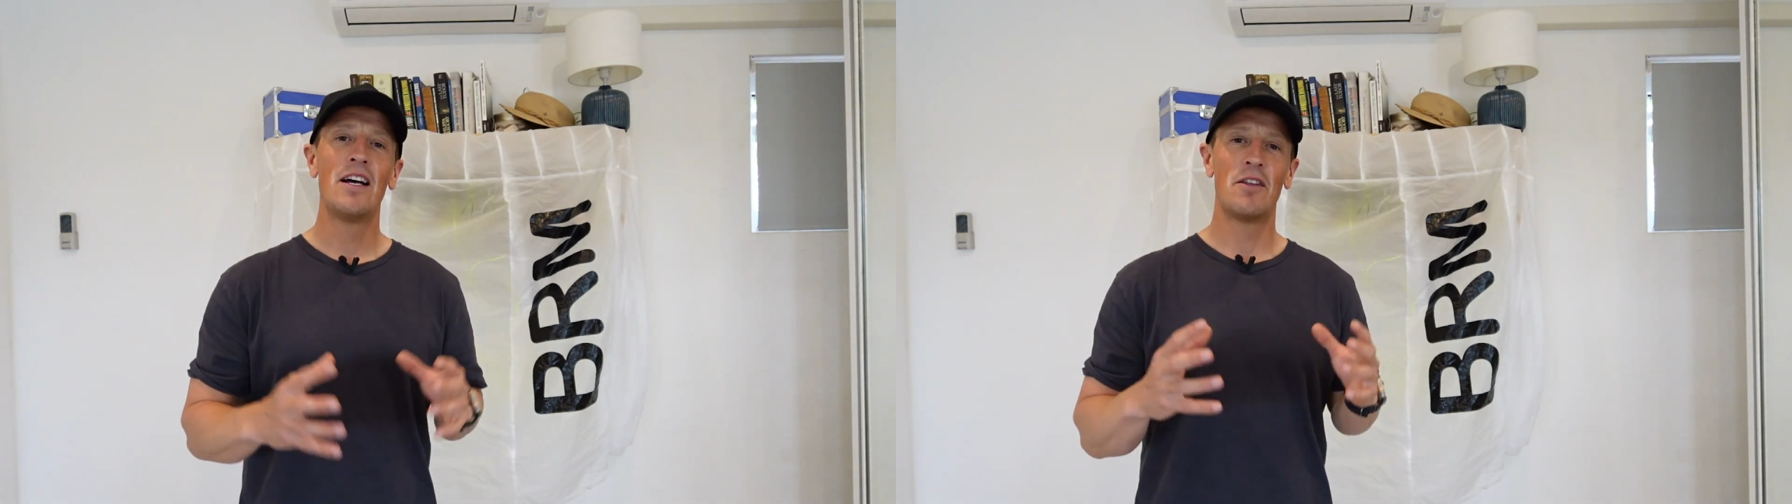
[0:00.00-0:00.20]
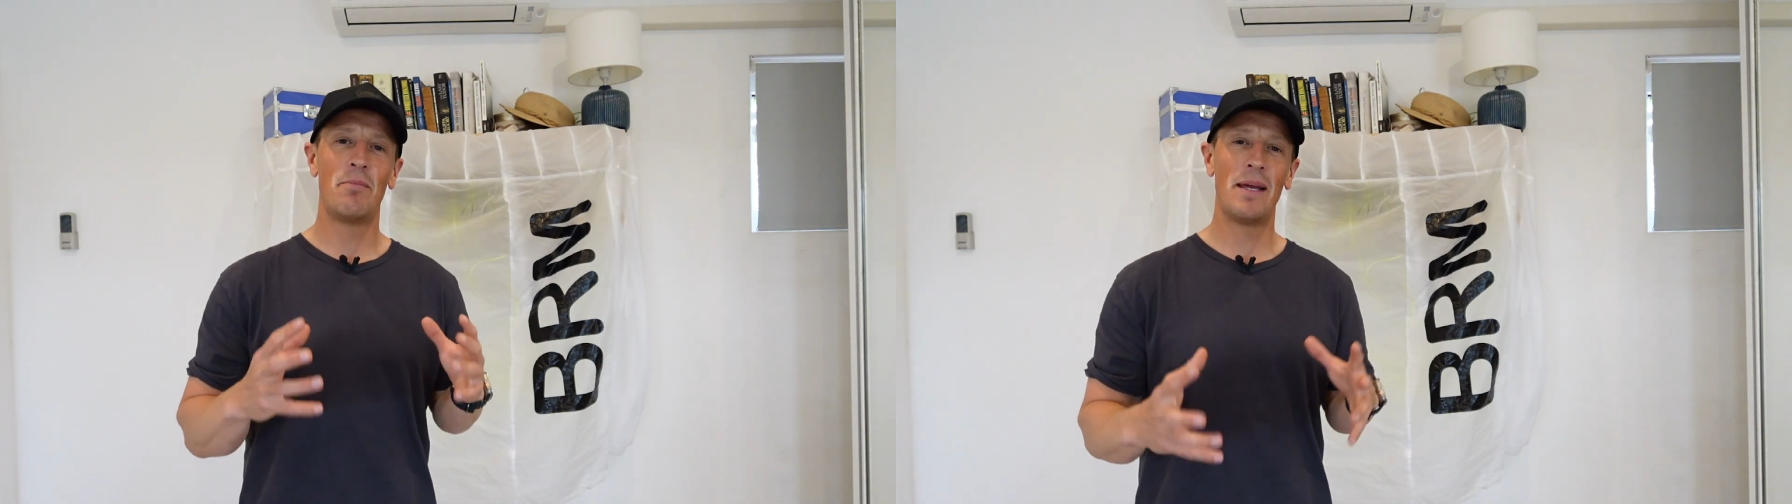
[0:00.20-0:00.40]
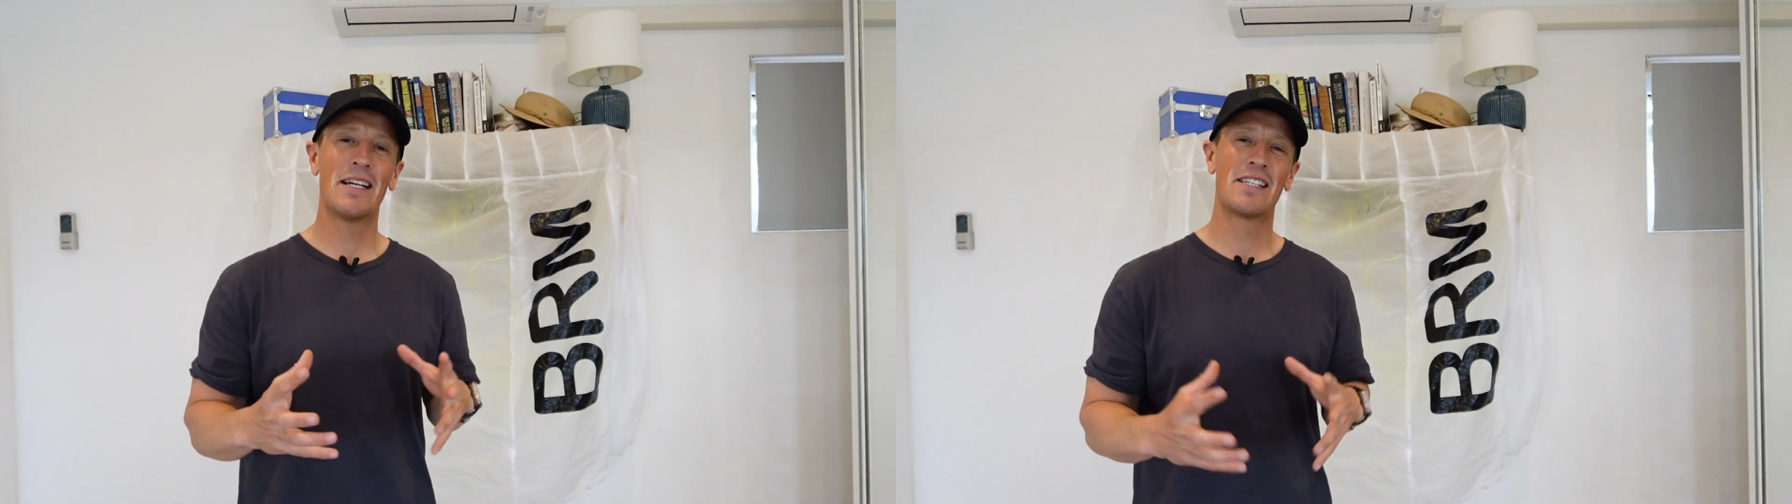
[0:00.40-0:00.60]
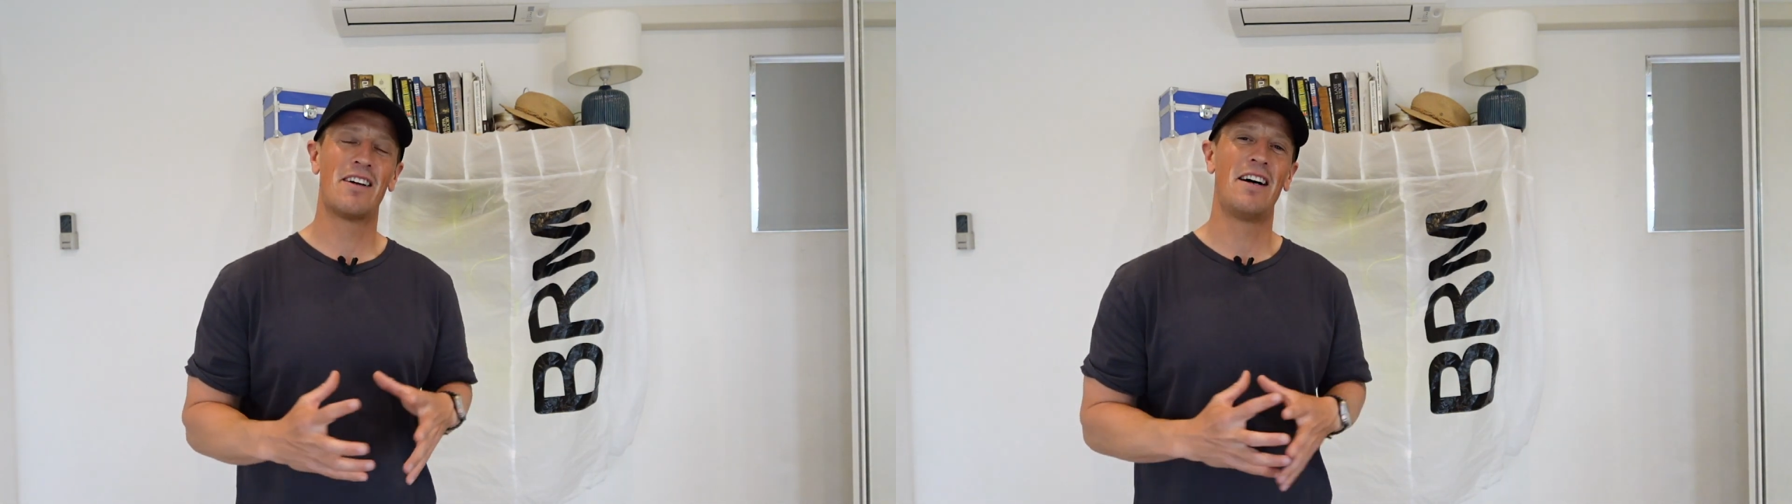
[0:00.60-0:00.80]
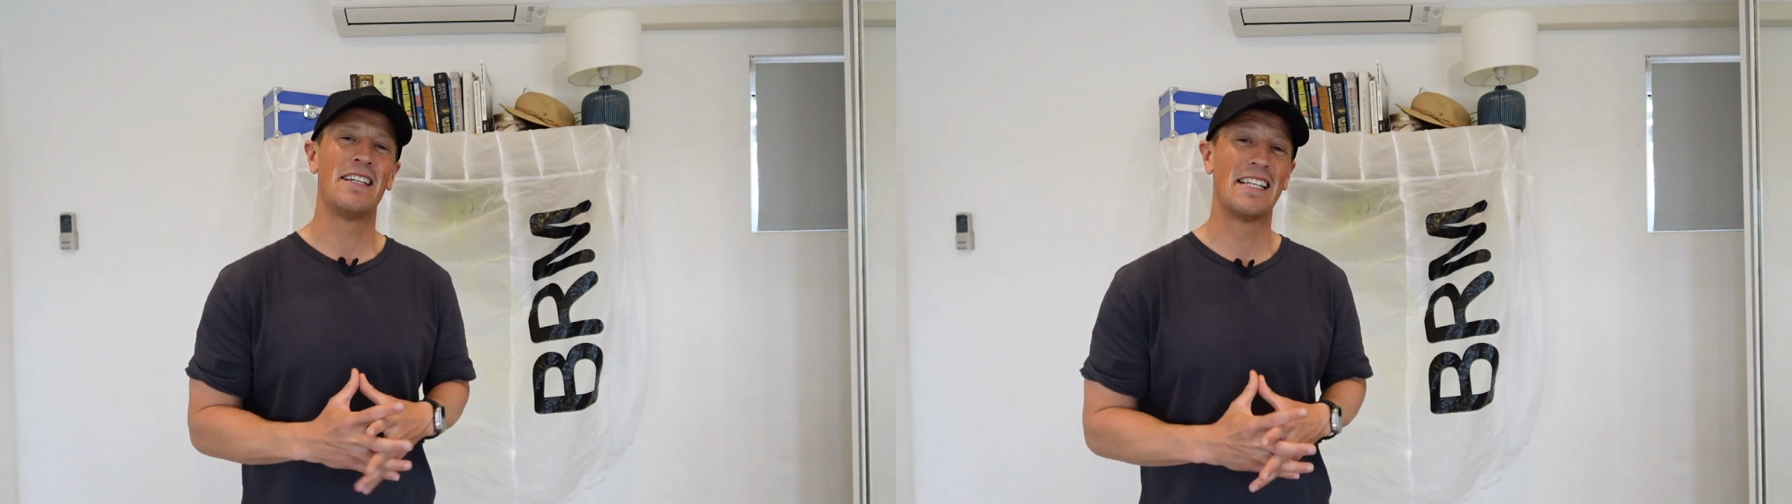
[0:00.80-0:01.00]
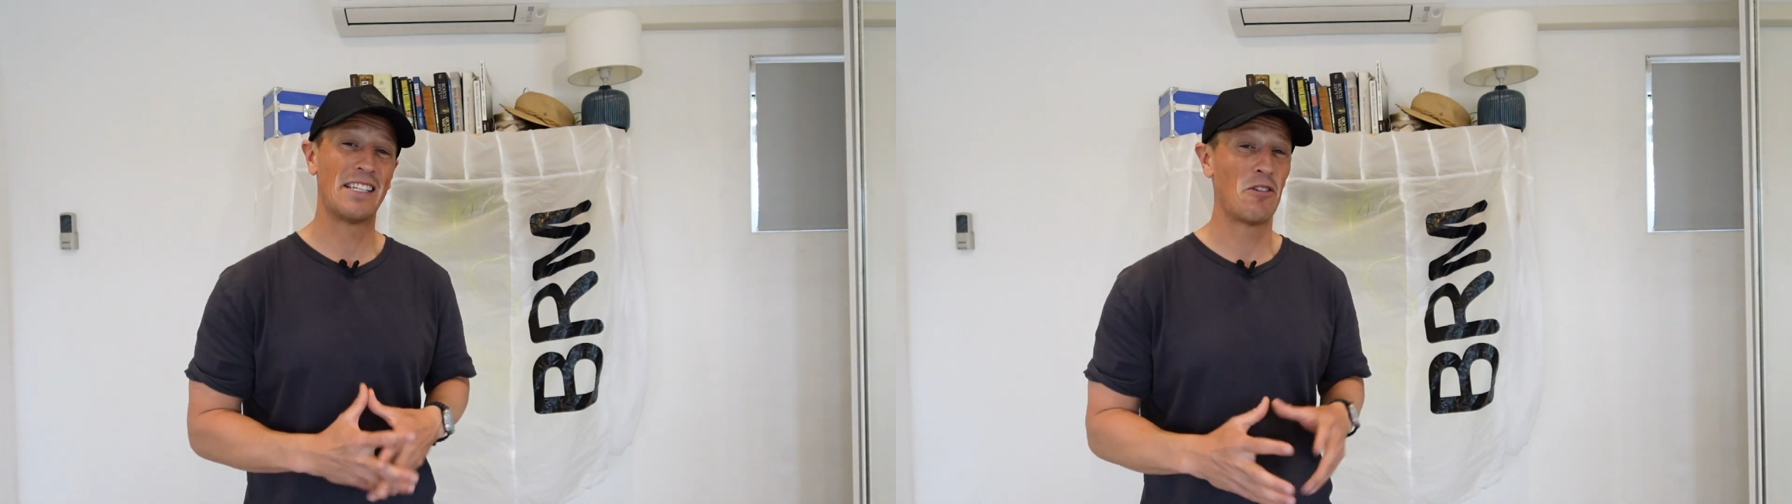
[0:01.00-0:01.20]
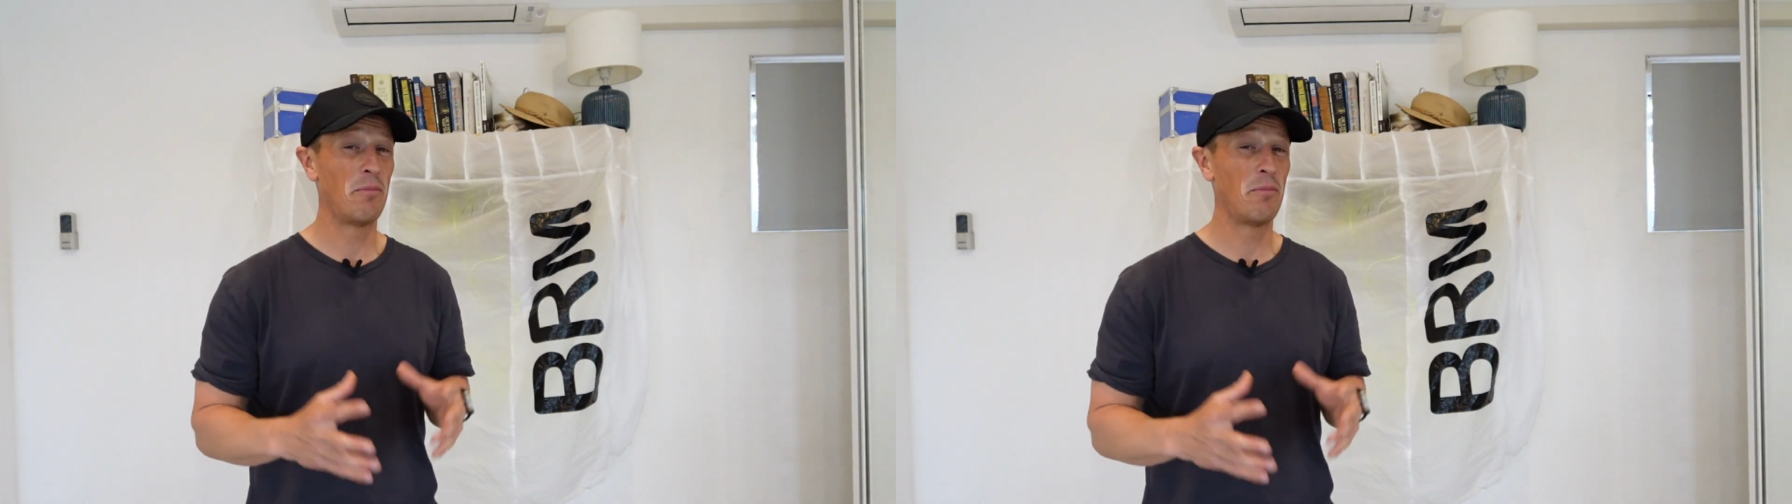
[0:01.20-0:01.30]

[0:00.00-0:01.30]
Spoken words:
The bigger sizes are